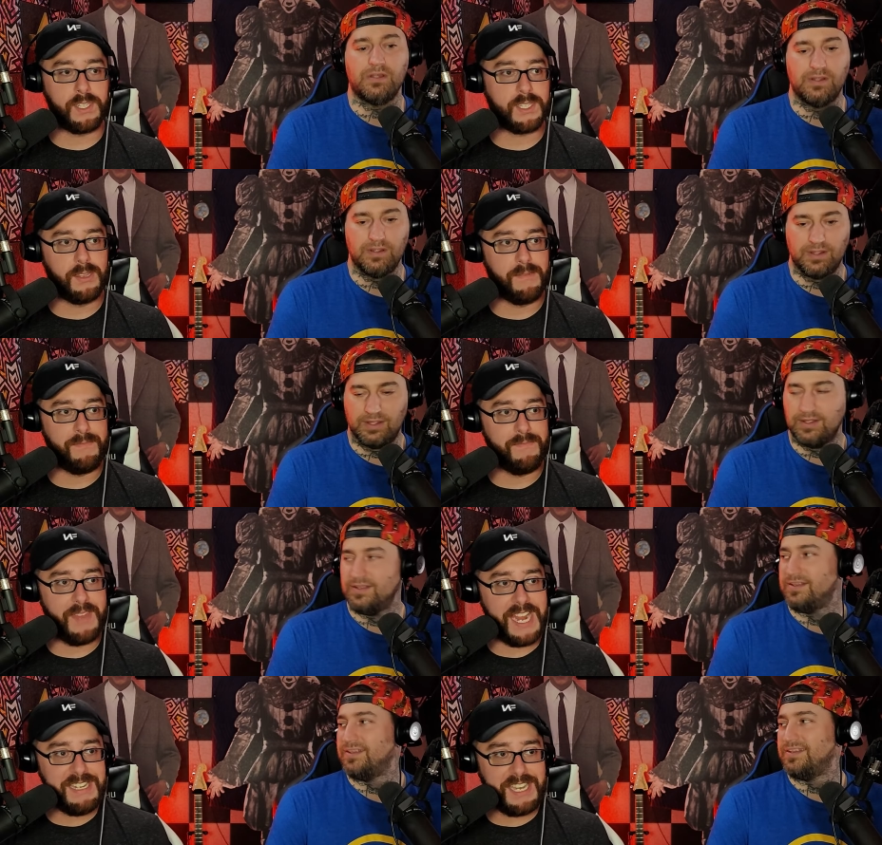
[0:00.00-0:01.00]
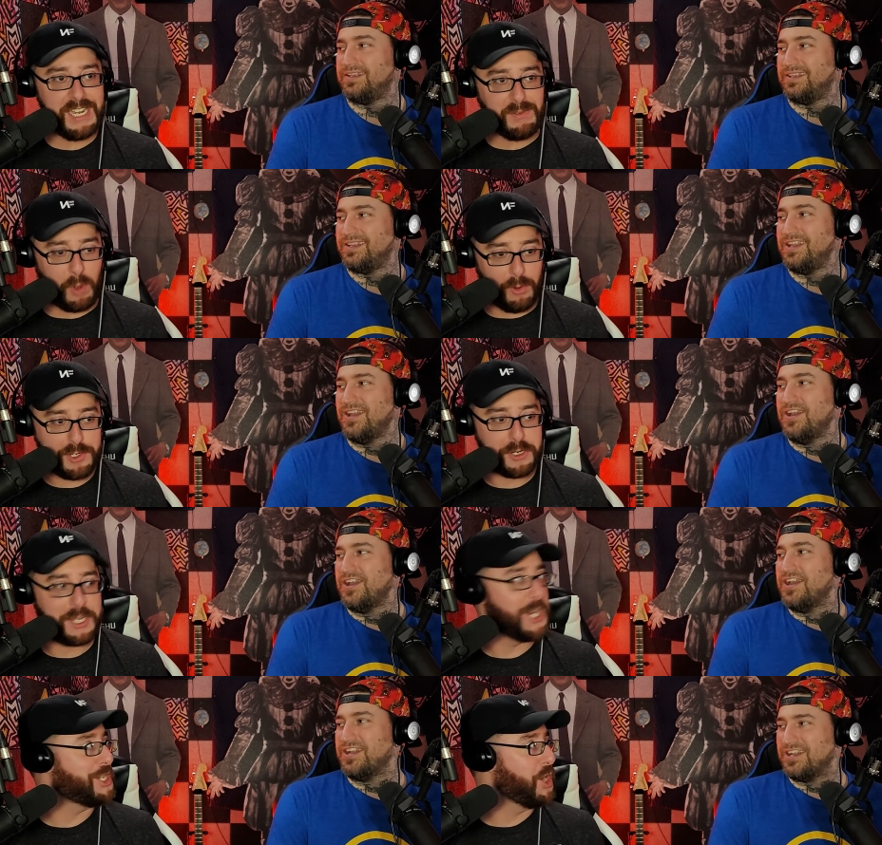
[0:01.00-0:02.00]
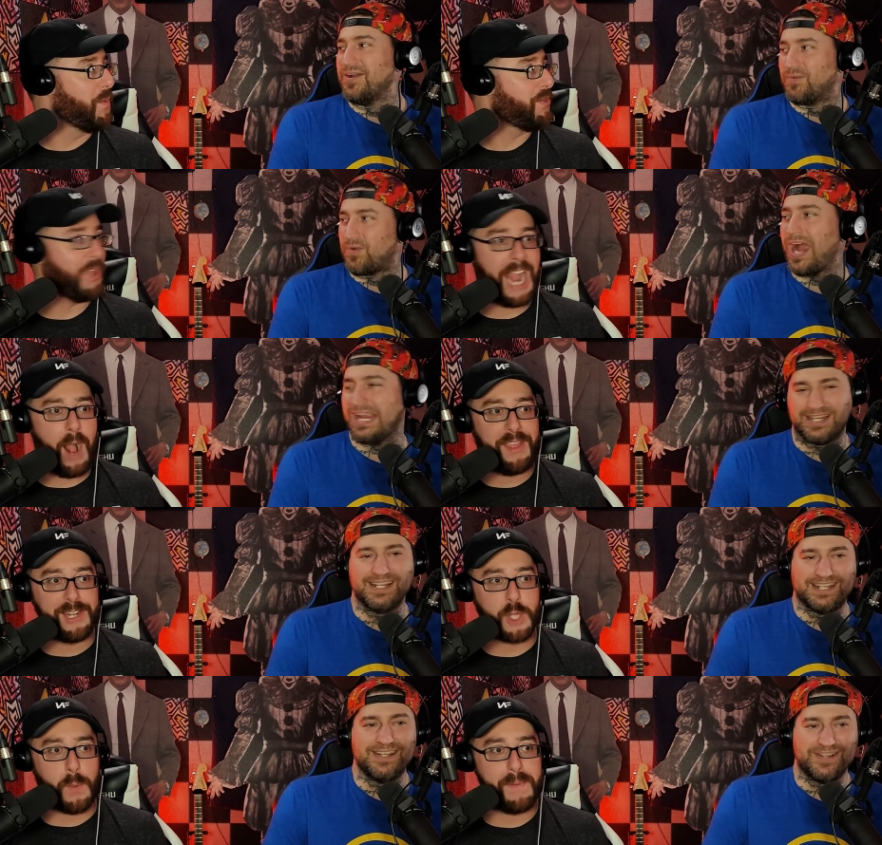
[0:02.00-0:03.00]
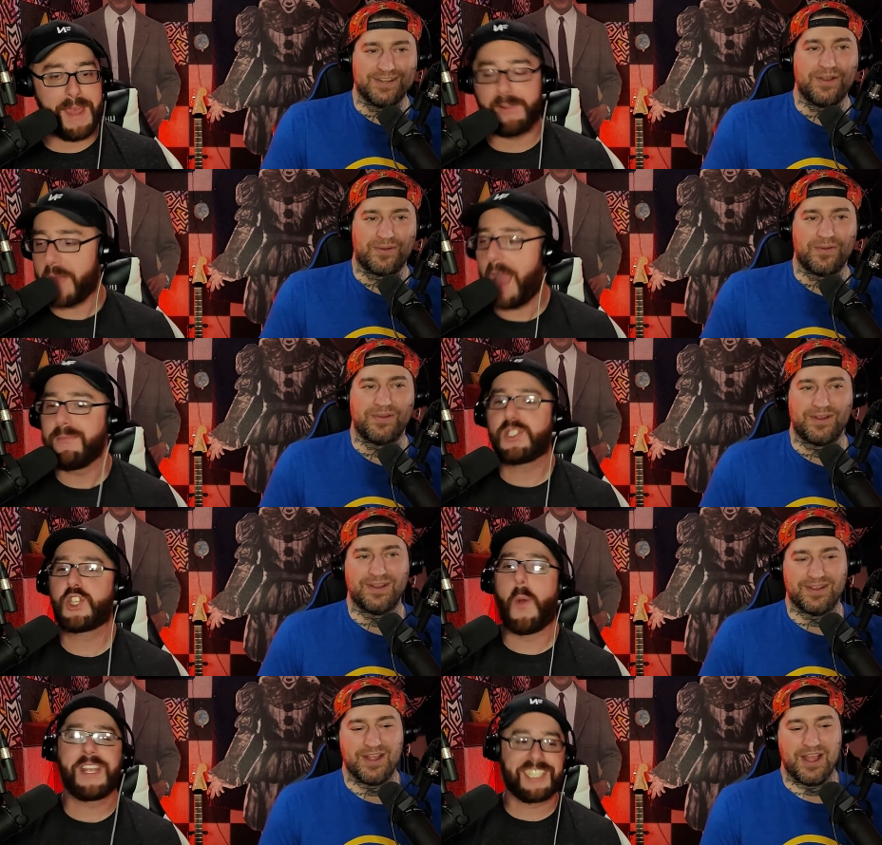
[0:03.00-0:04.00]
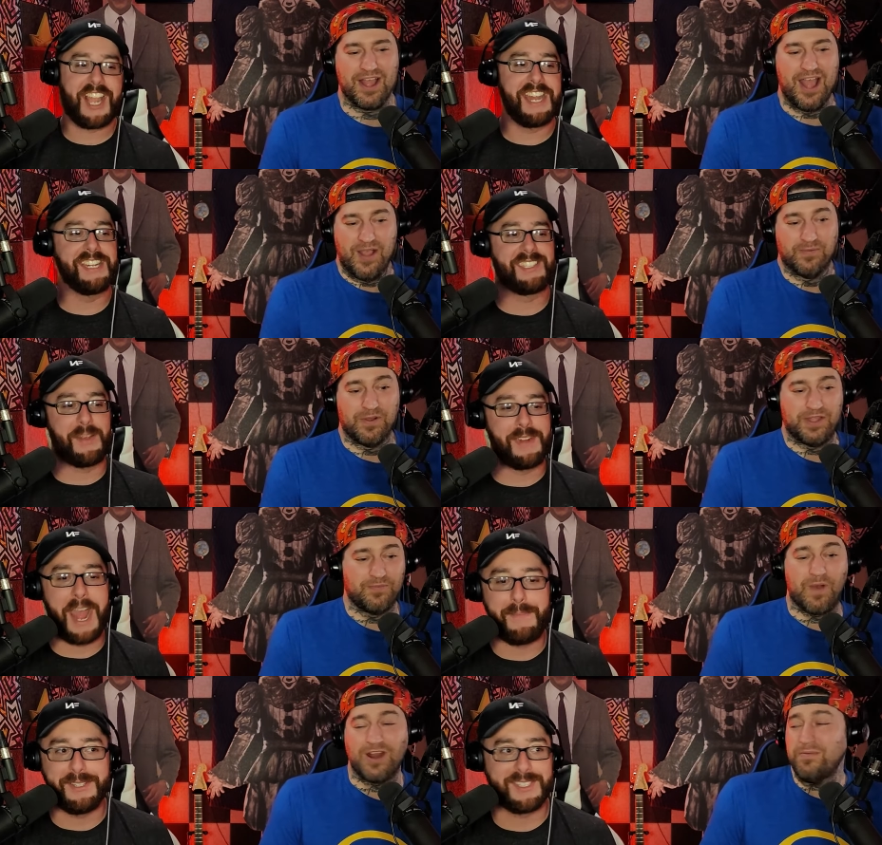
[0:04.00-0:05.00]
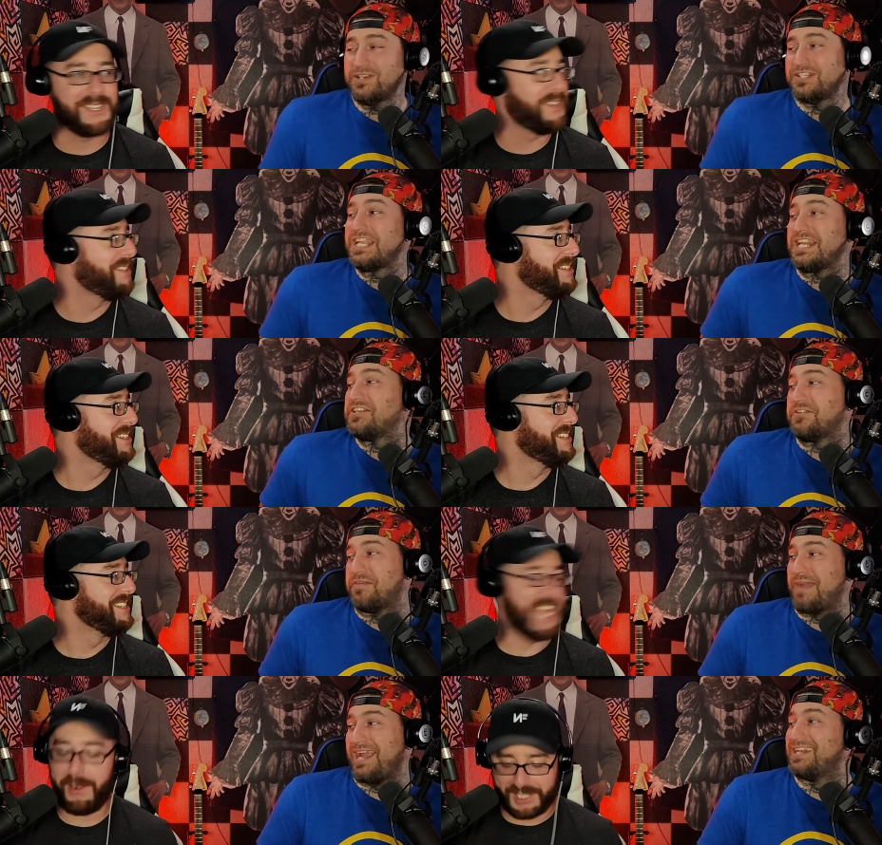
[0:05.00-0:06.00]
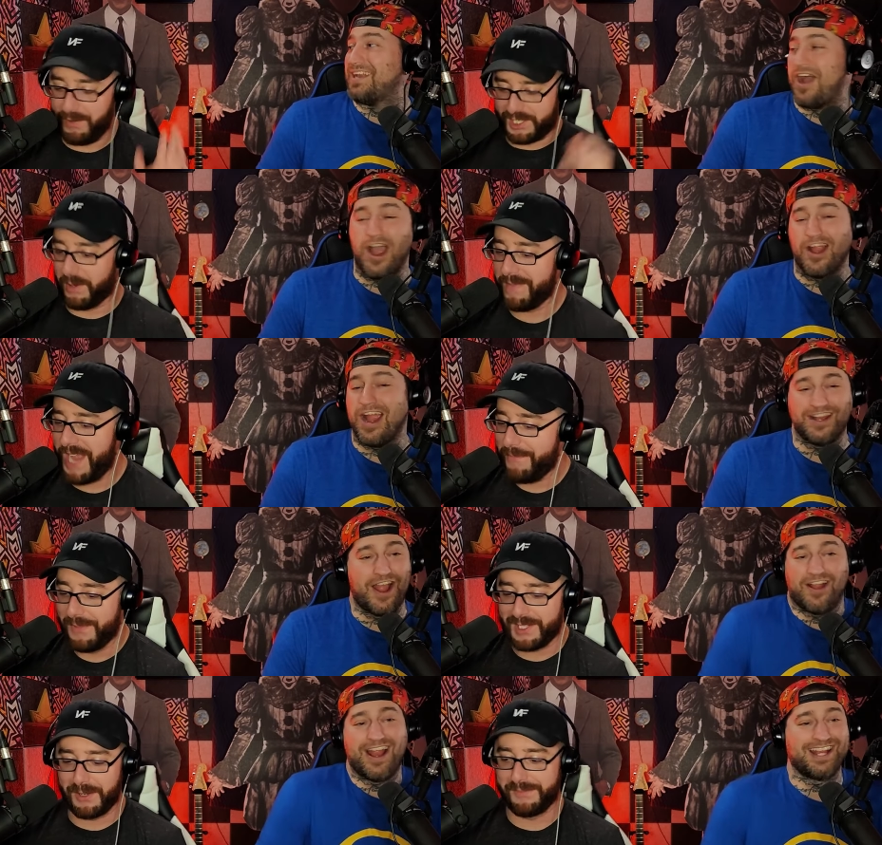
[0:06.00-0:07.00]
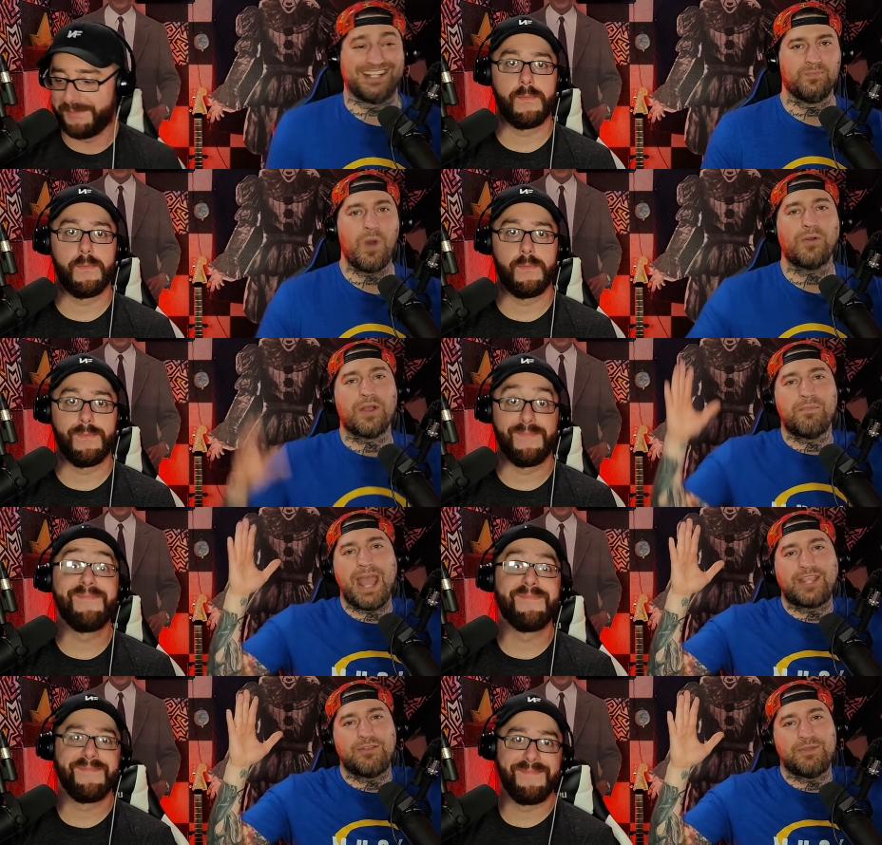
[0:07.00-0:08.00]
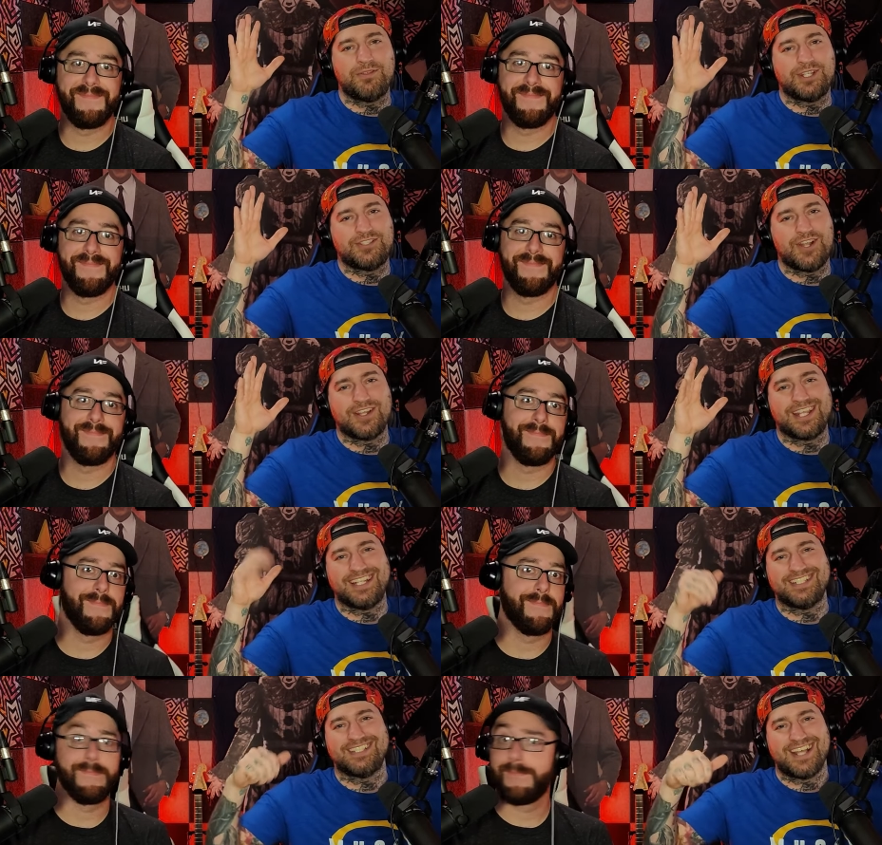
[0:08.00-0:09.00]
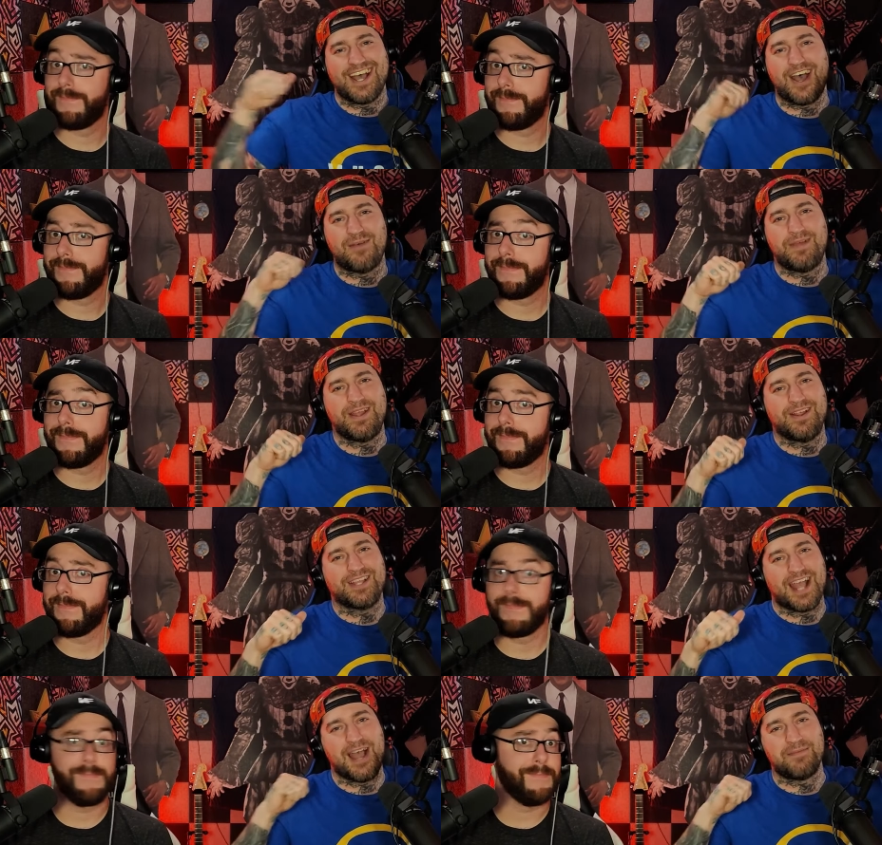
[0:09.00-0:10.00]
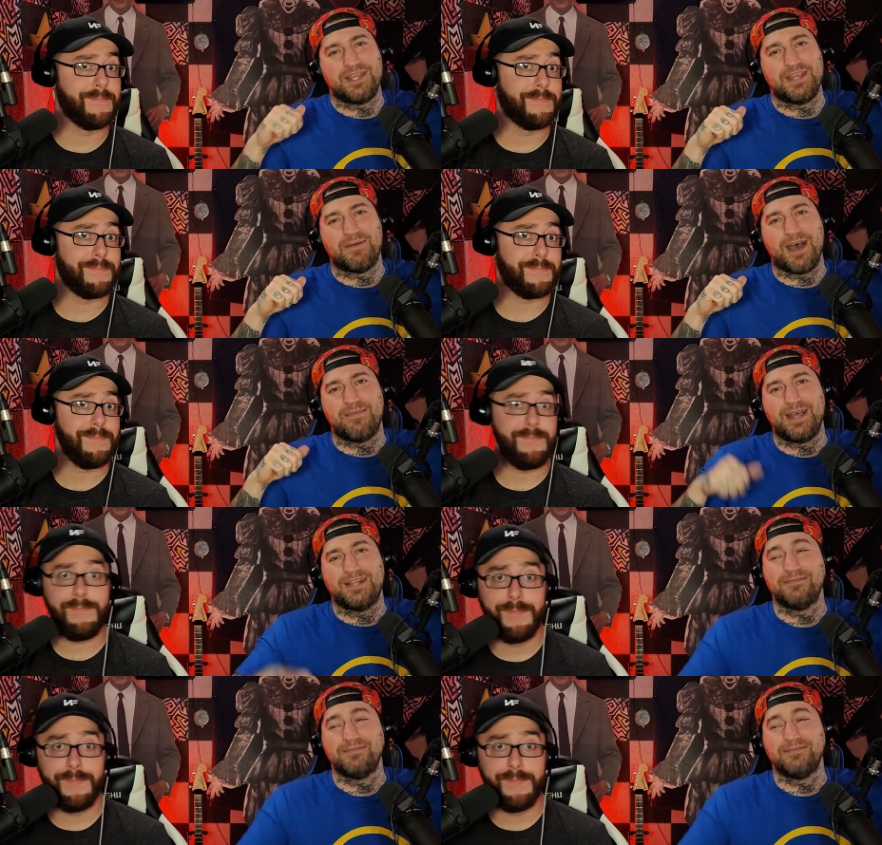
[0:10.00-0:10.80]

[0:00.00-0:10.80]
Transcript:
Speaker 1: the Indian culture gonna do with like how they interpret metal? I'm so excited to see what happens, why don't we just get into
Speaker 2: it? Yeah, man. Let's do it. All right. Welcome back, you music junkies. I'm Eric. I'm the hip hop head.